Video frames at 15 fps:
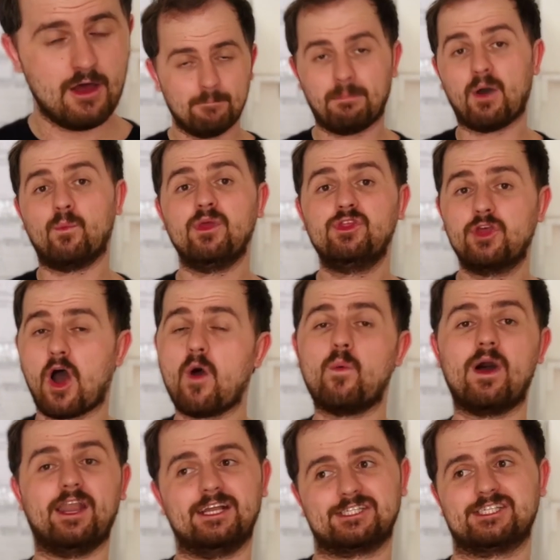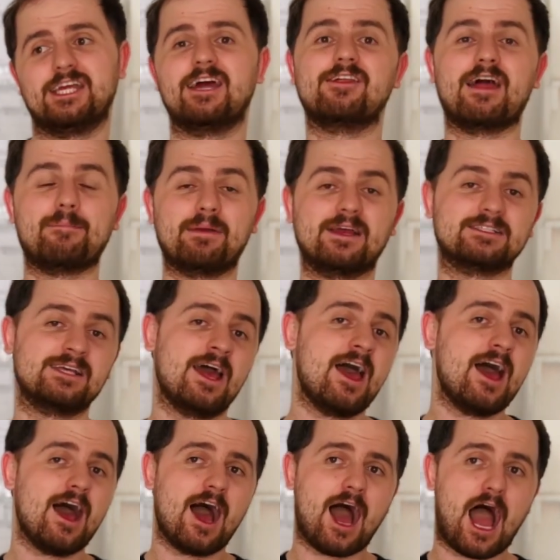But we don't want to share that because
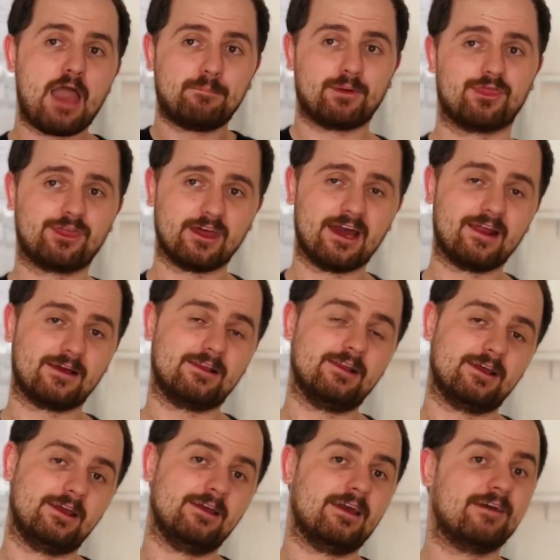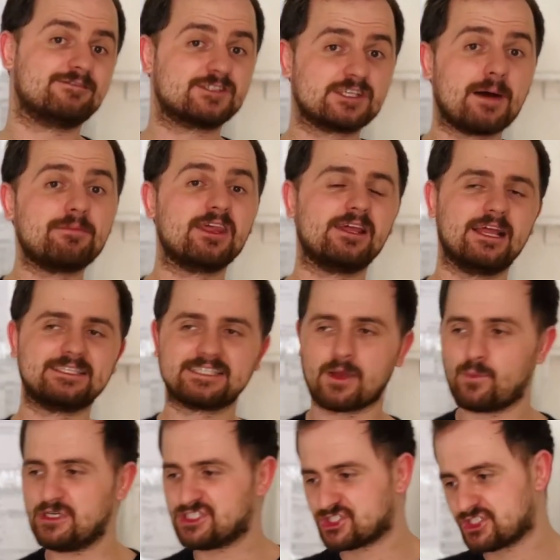hypothetically, if something, let's say
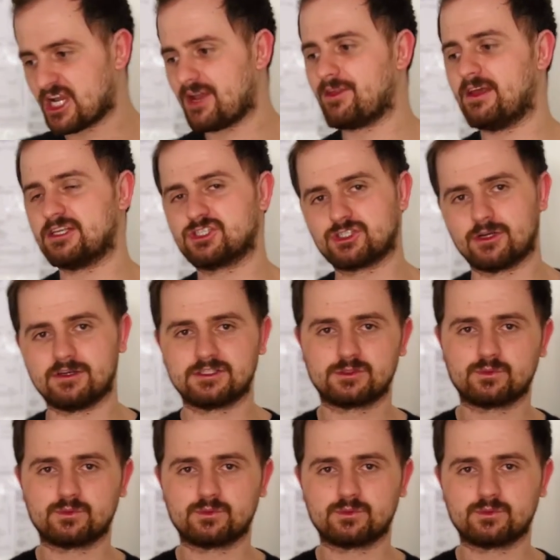we share the insurance